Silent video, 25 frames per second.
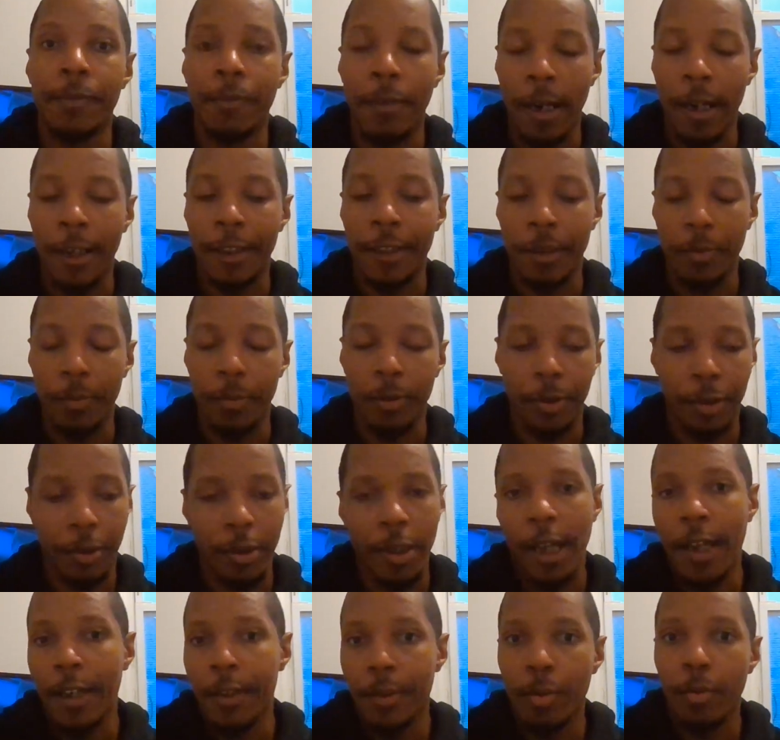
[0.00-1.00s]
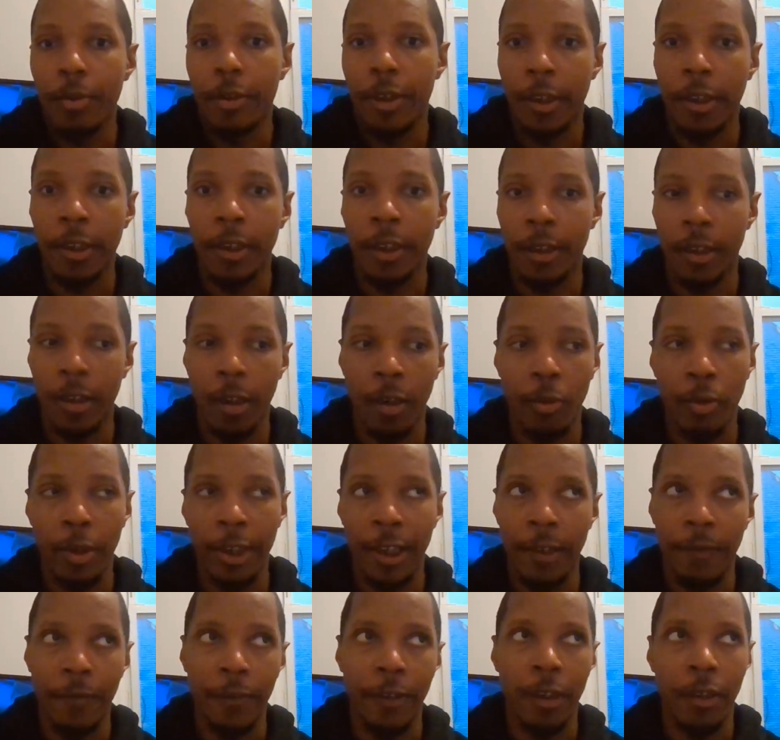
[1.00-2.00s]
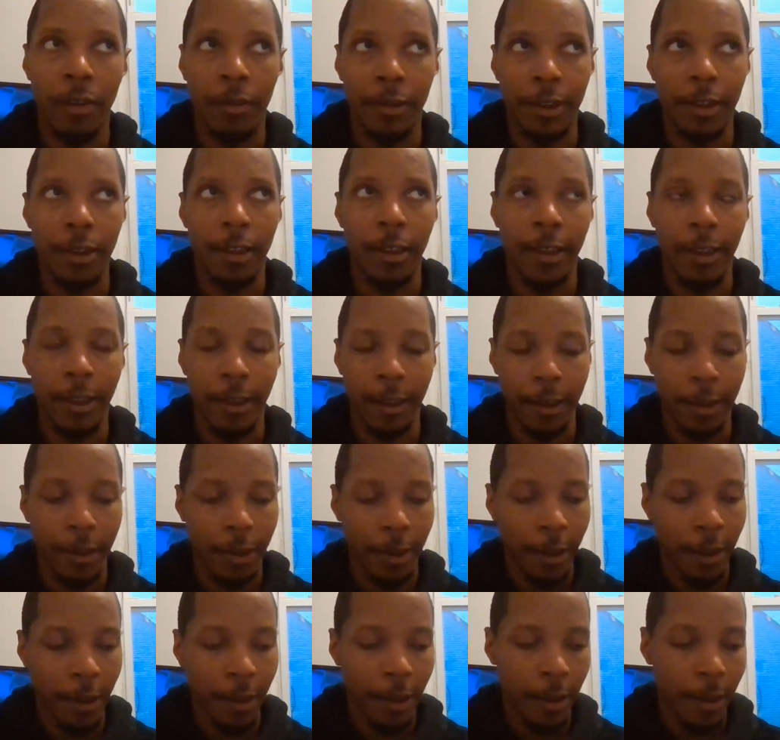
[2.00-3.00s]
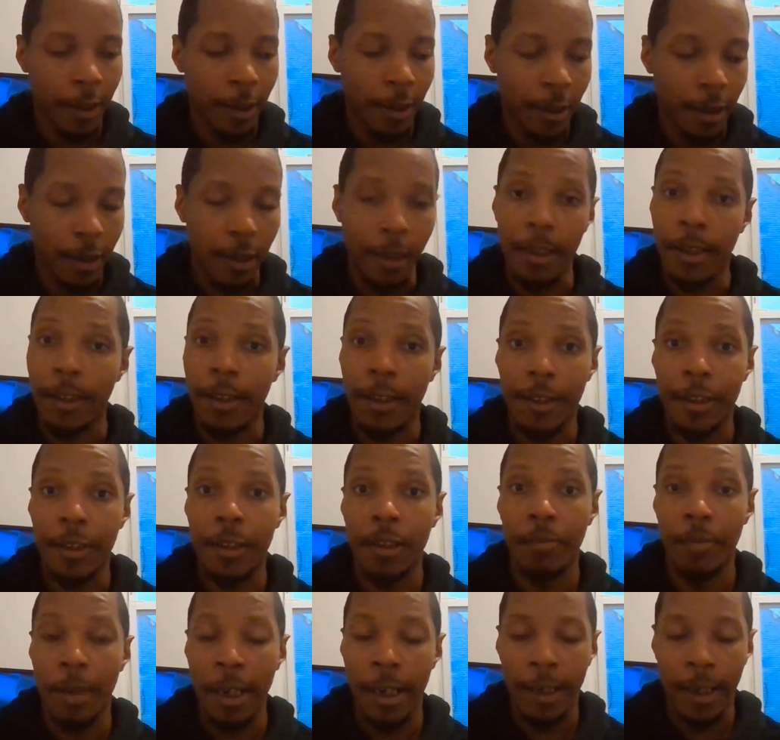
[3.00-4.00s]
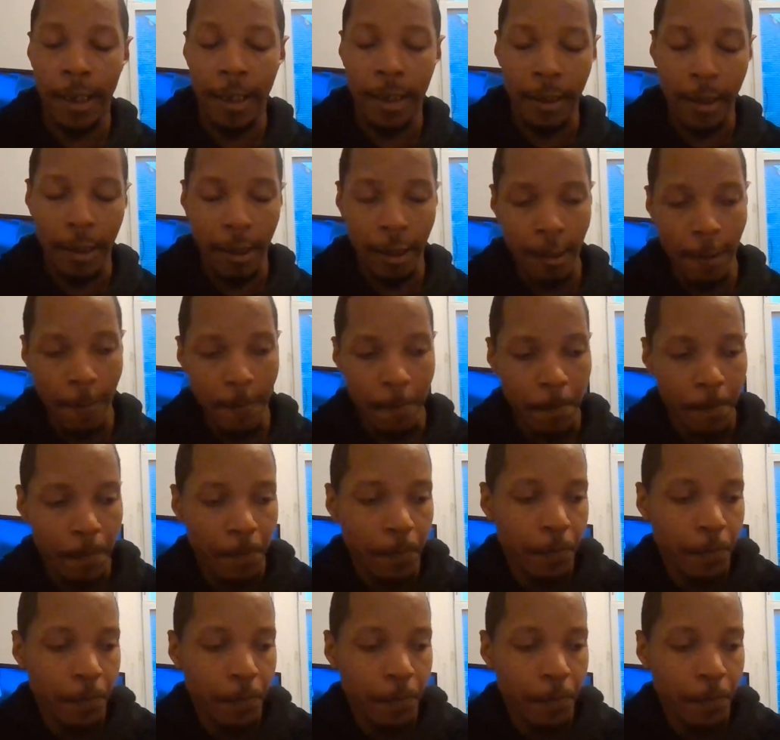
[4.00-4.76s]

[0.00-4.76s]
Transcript: as possible. So that's what they're gonna go with, even though it's like, yeah, this is a bad idea.